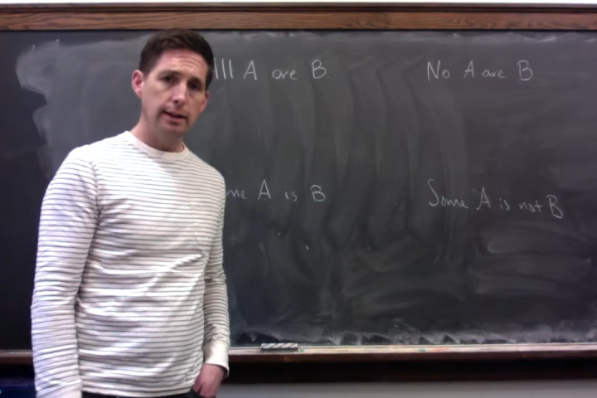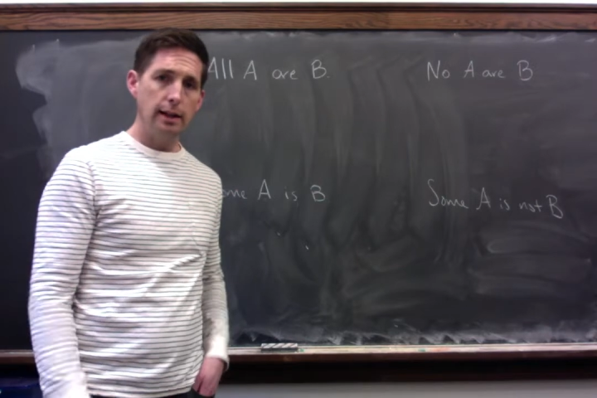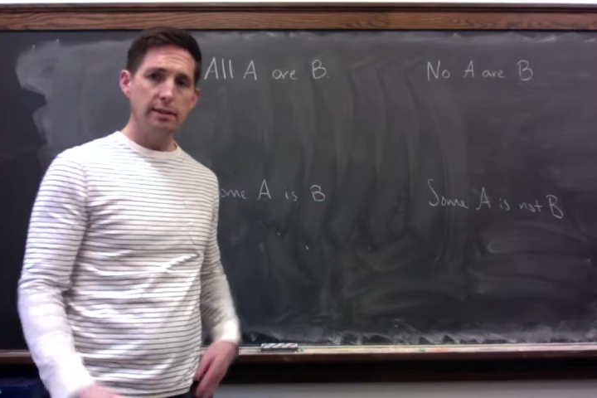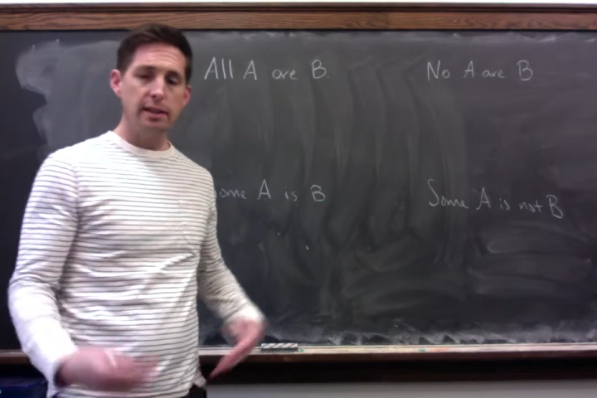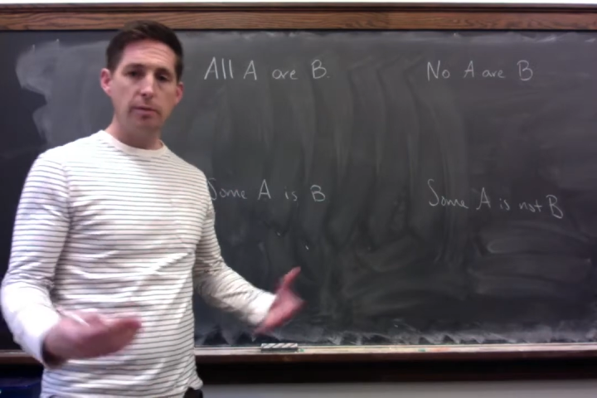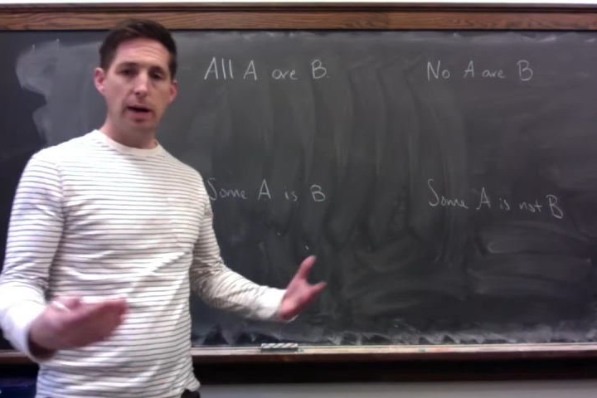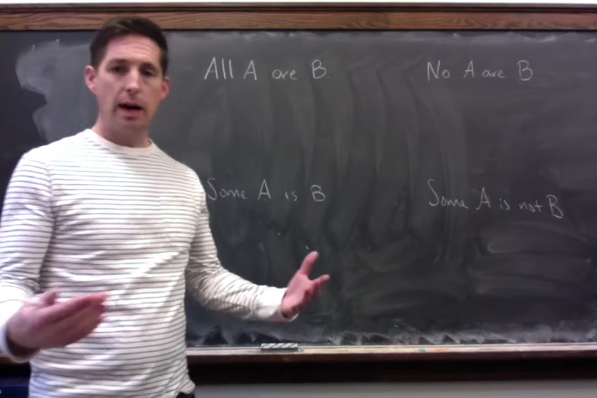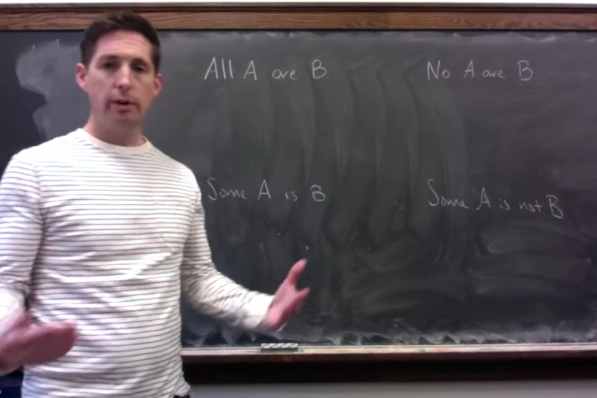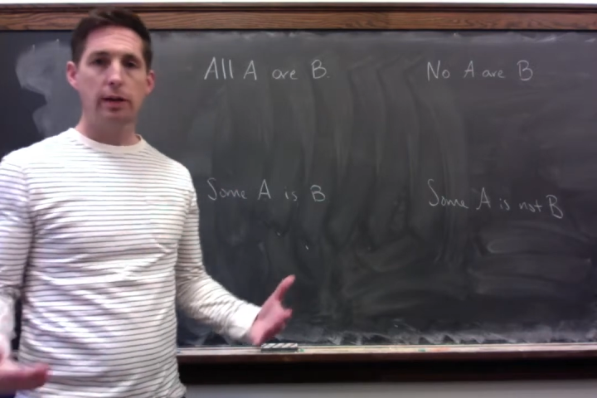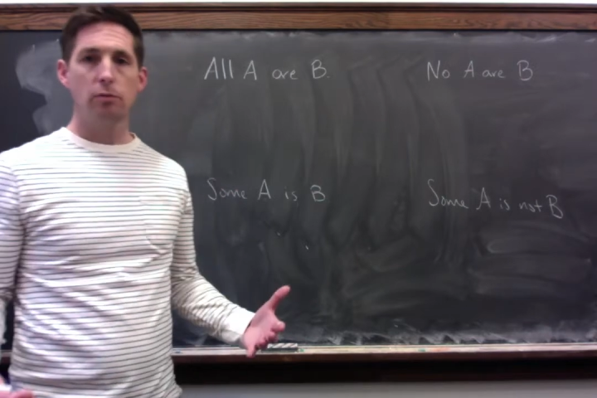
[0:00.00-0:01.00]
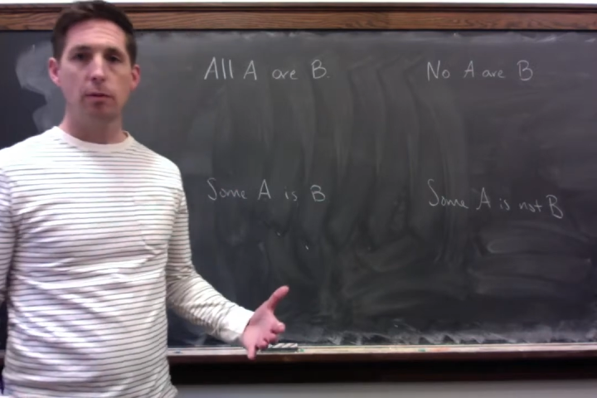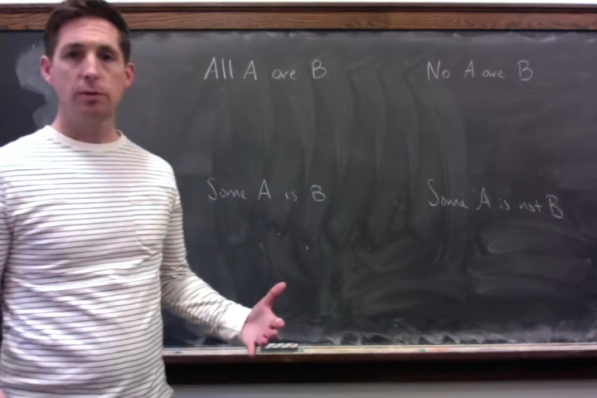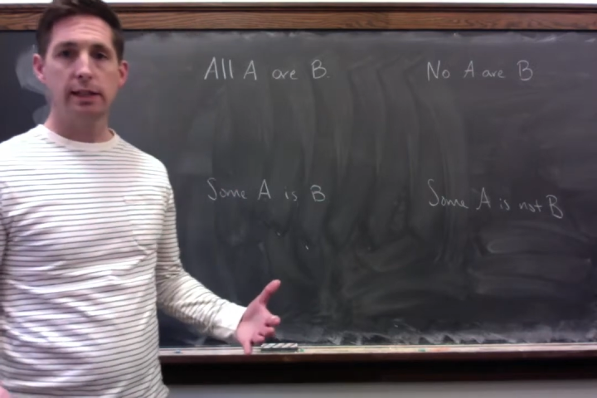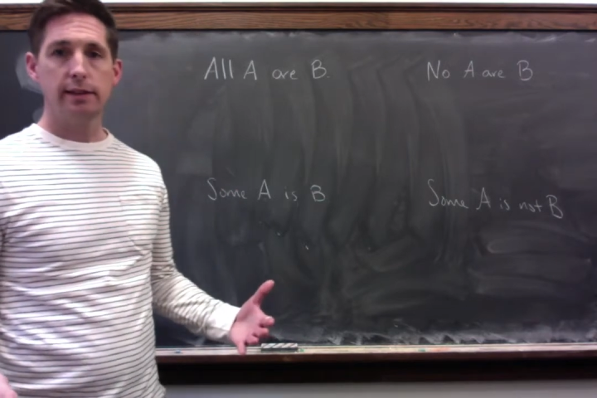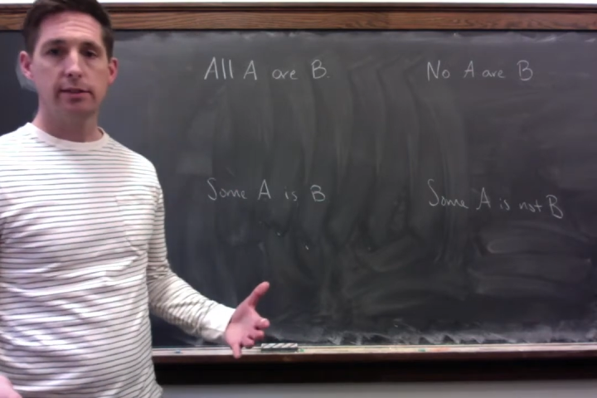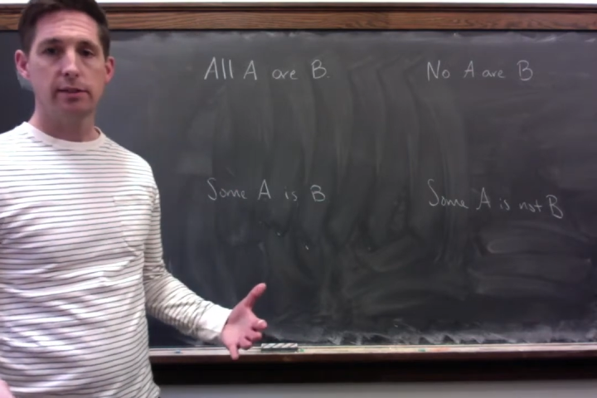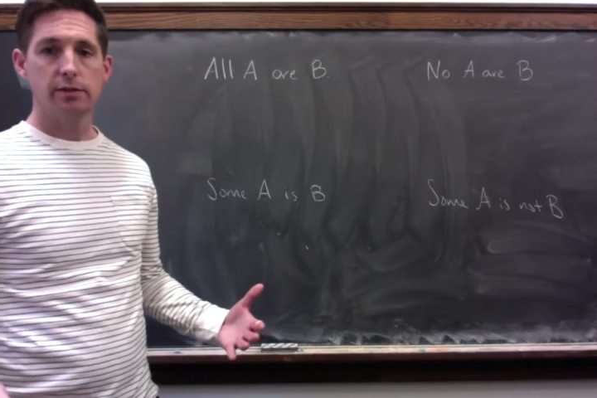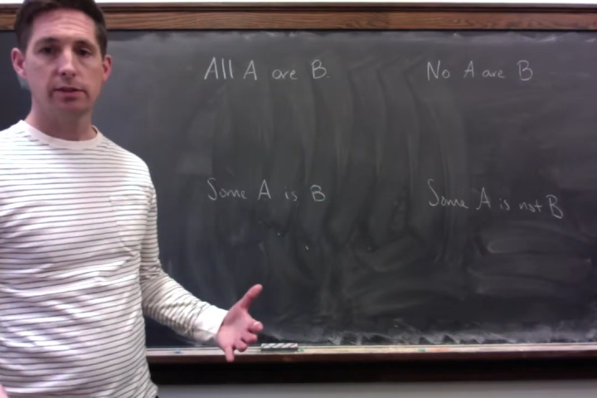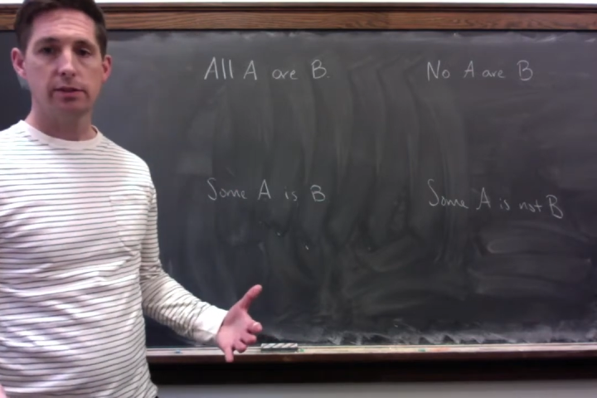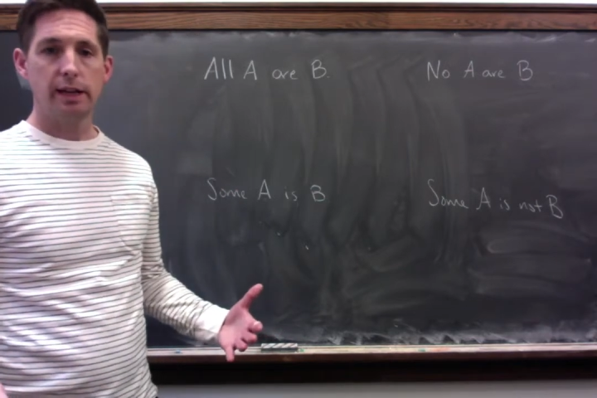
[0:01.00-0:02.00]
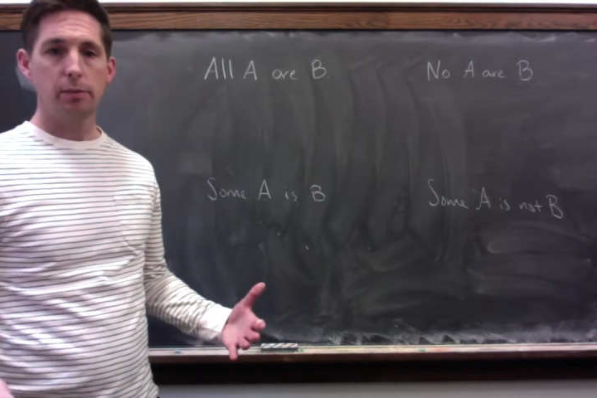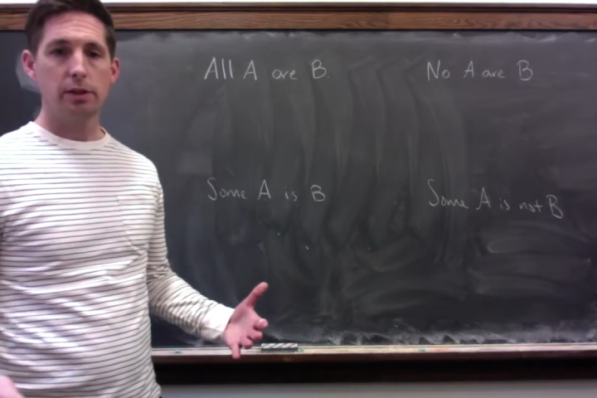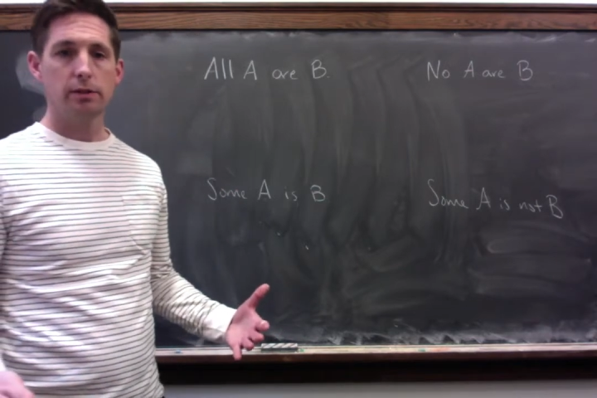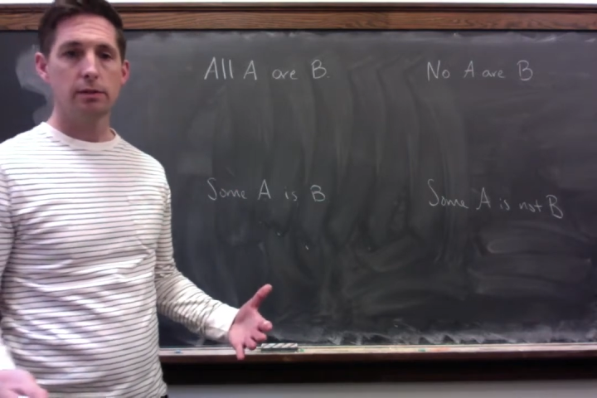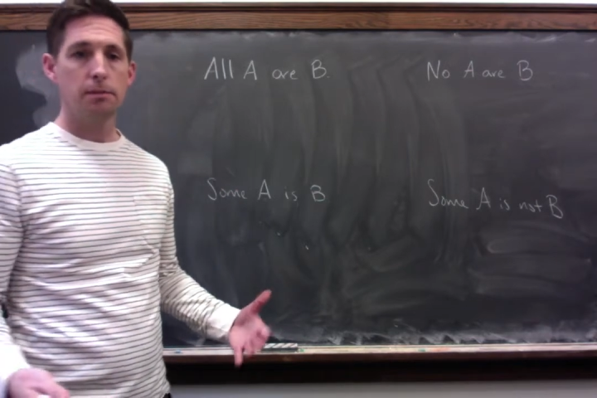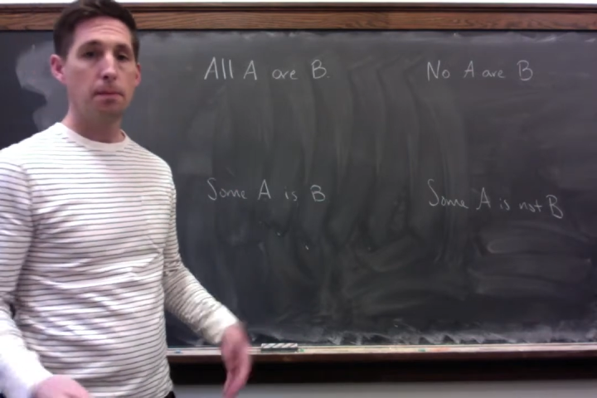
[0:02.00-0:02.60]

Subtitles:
Now let's think about how we can represent these different statements